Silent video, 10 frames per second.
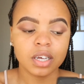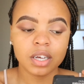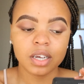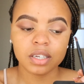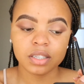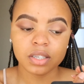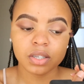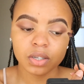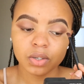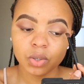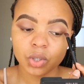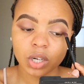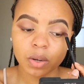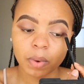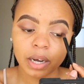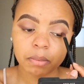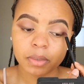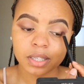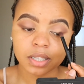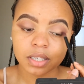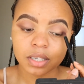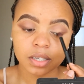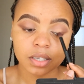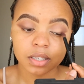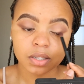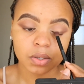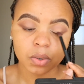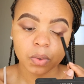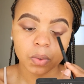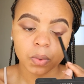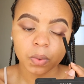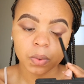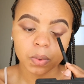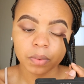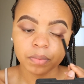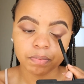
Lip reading: it's usually white businesses who